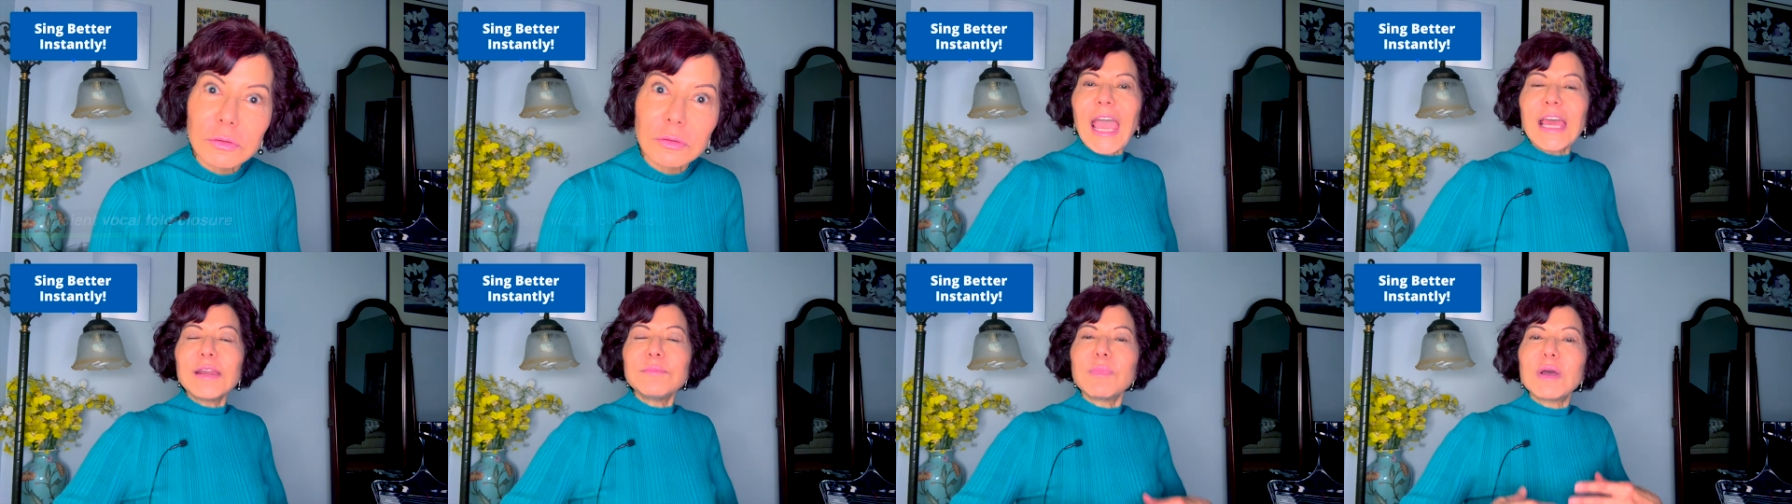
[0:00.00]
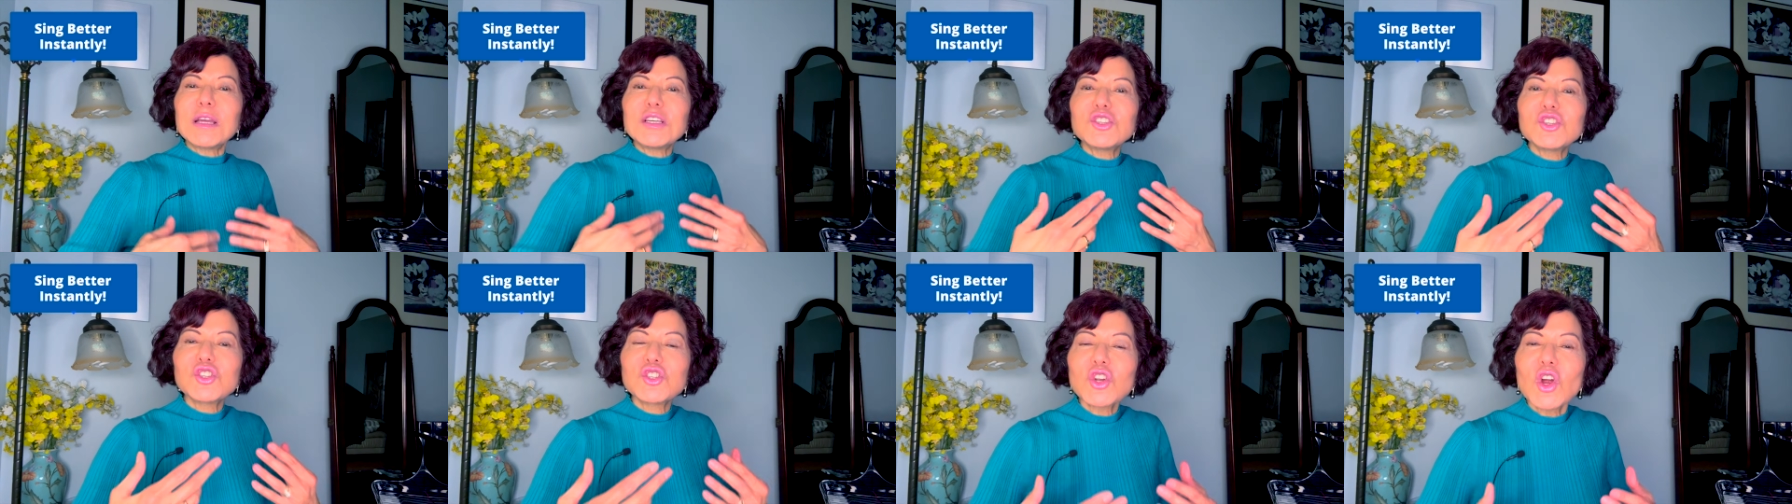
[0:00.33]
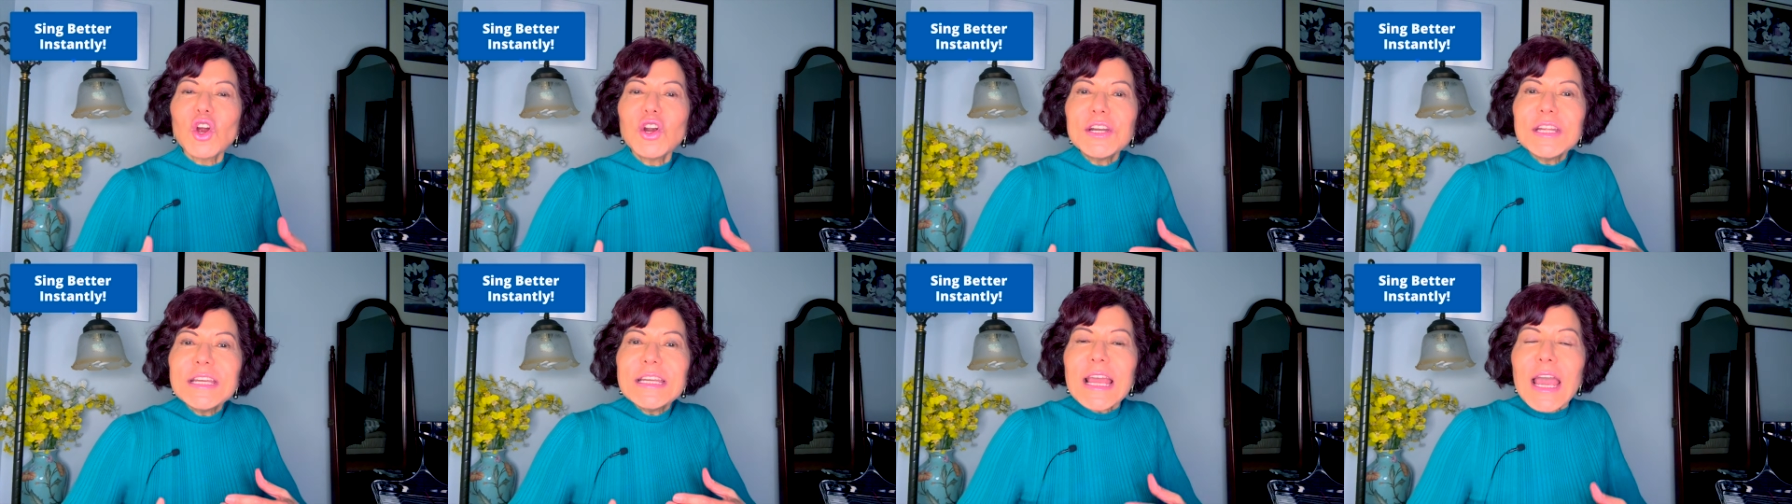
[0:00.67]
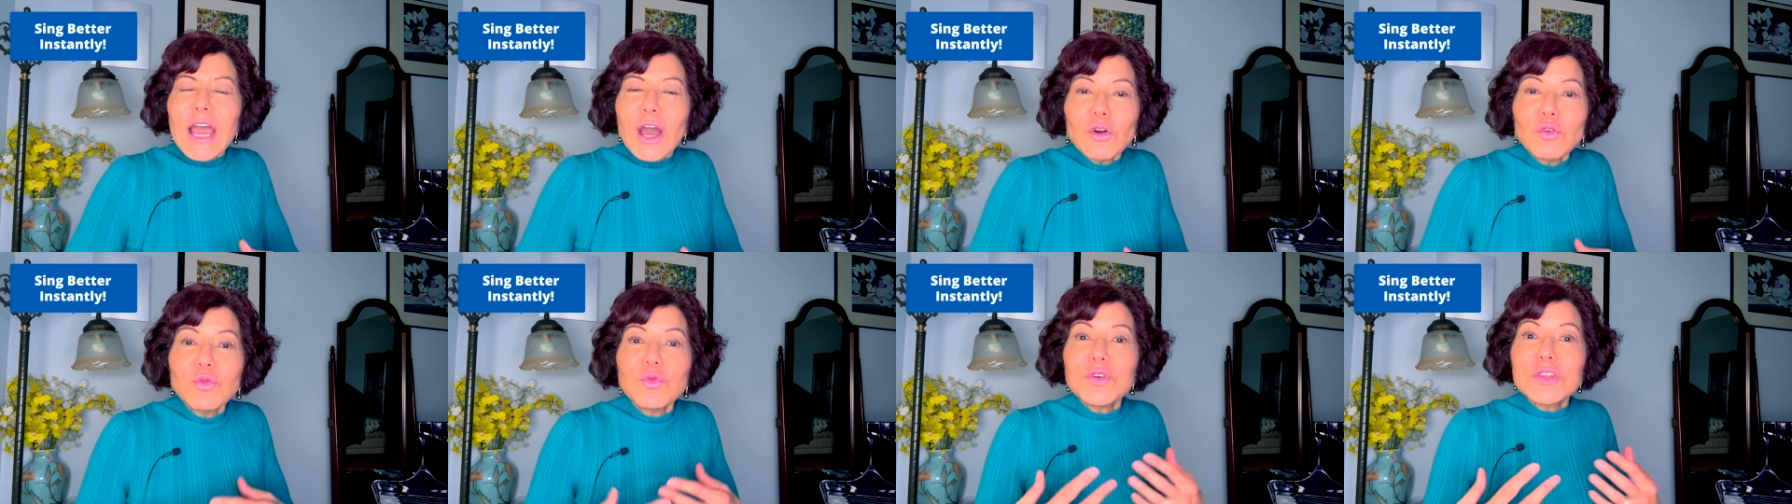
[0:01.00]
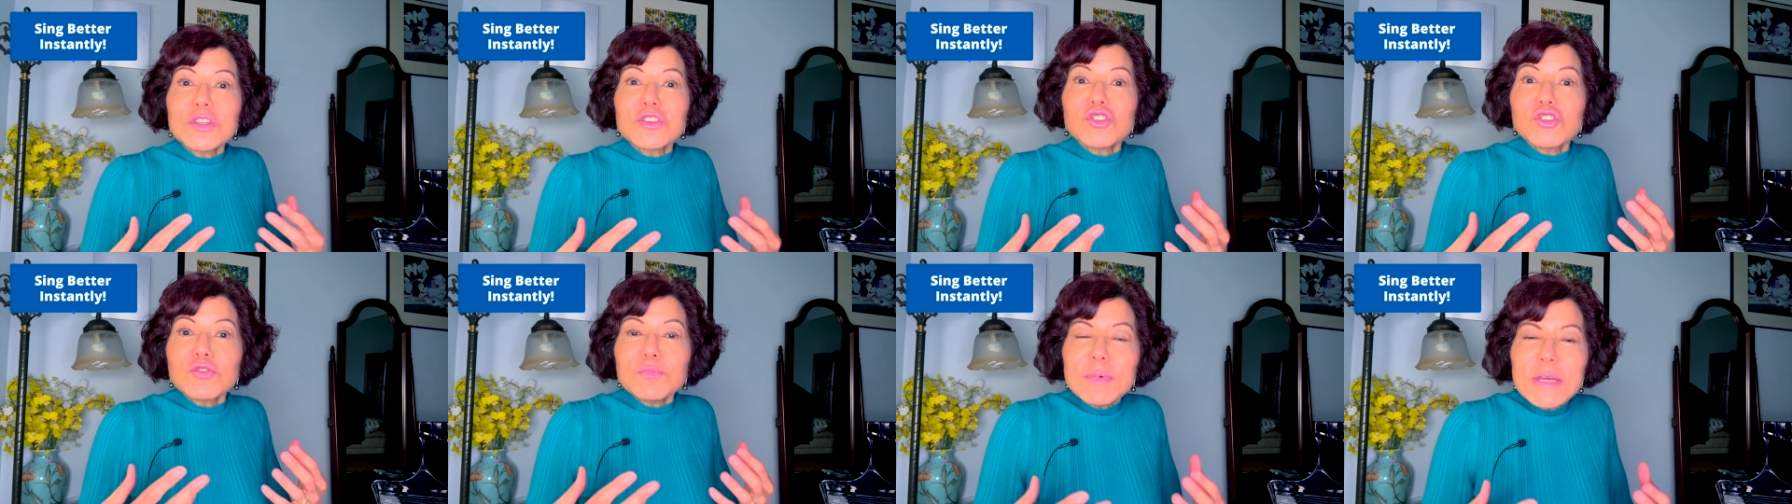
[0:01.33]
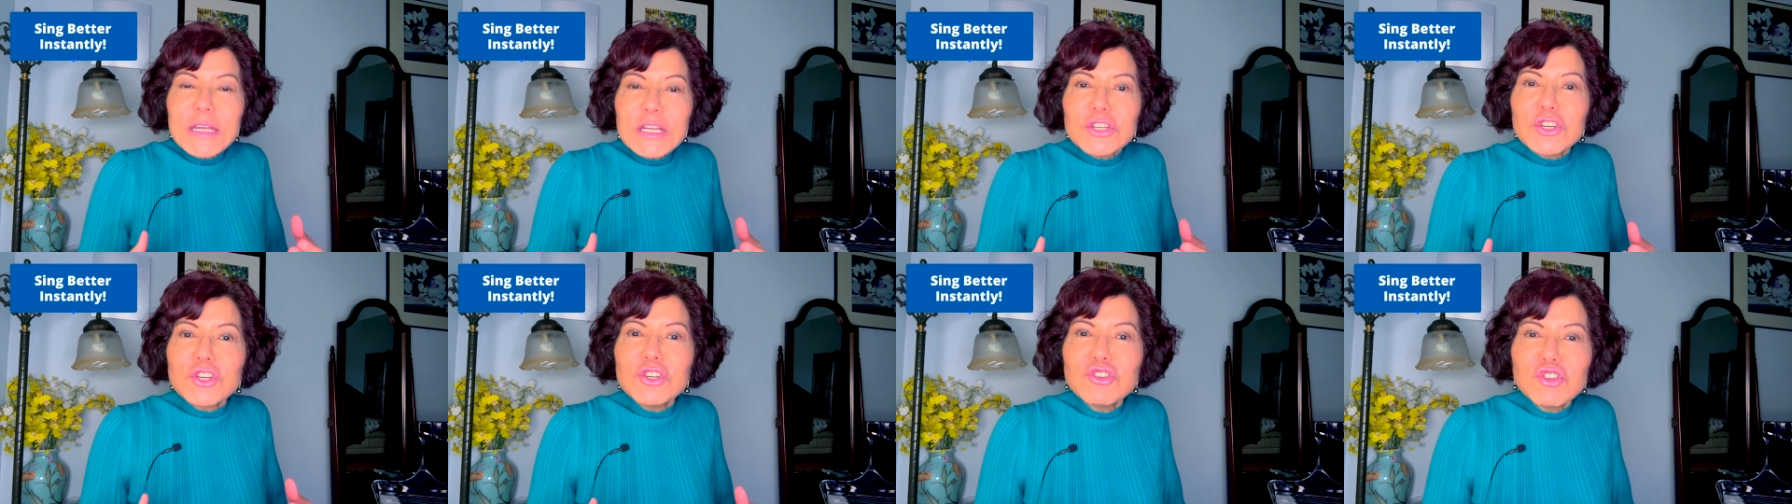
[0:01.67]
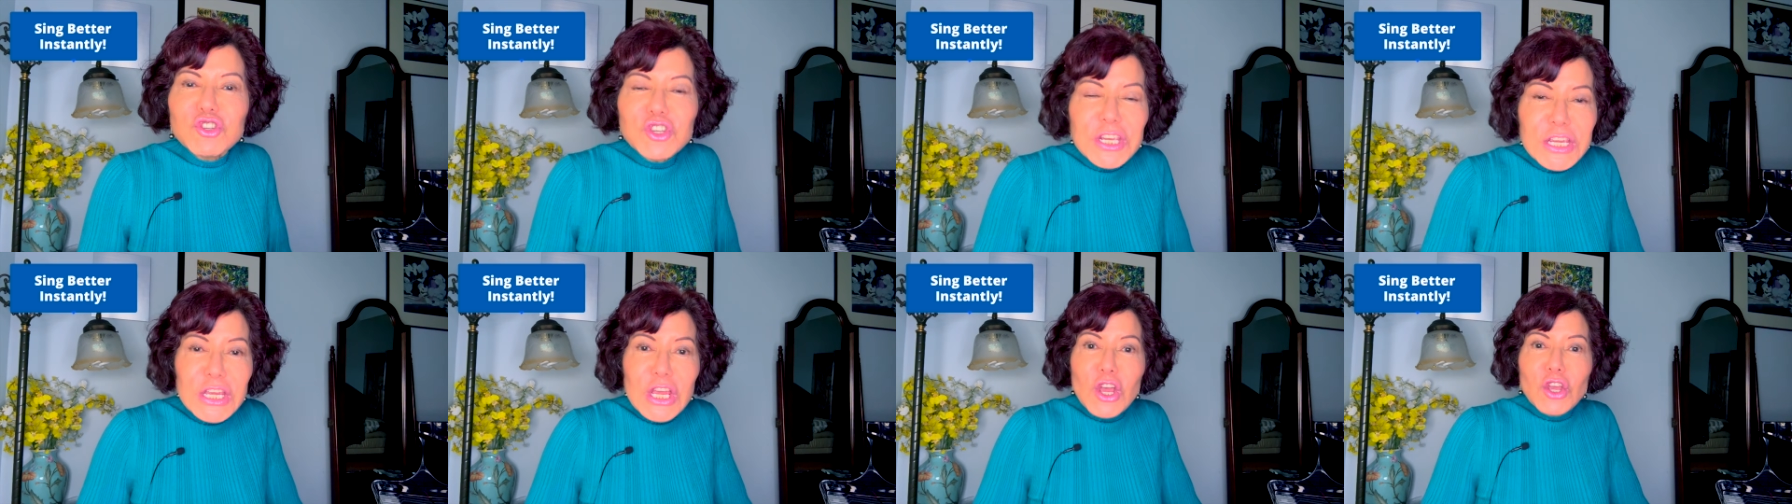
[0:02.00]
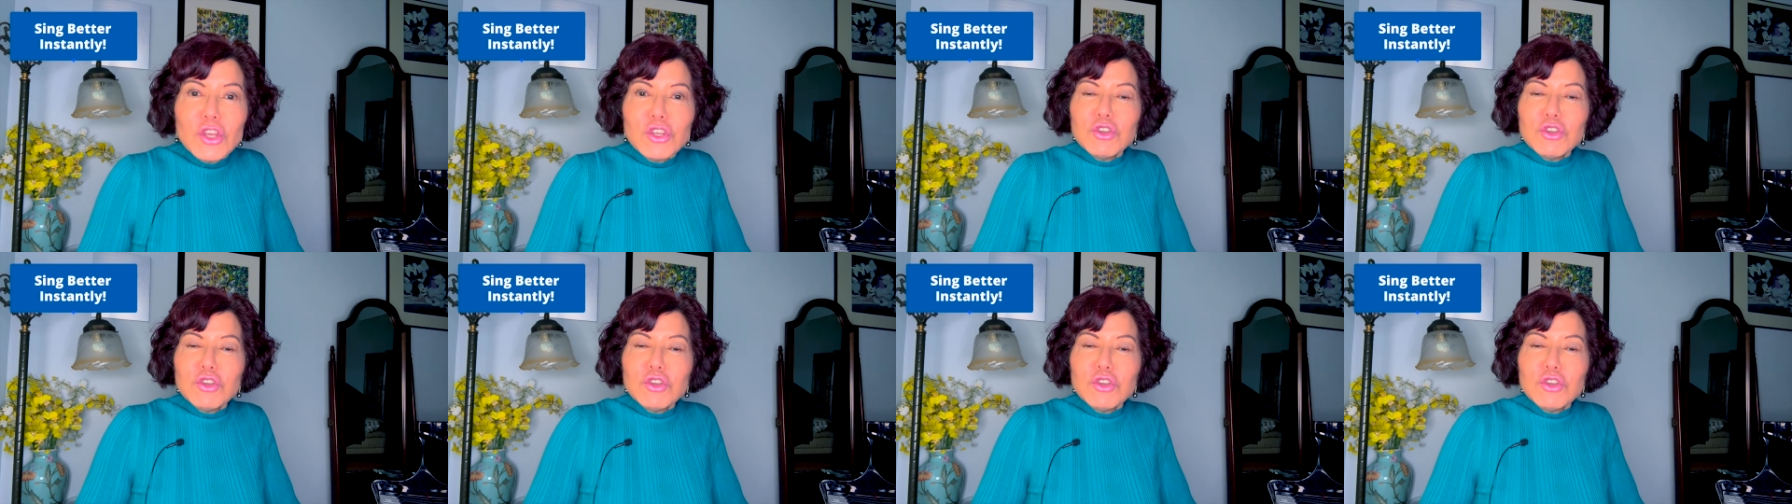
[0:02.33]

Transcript: And by starting out with speech, you see,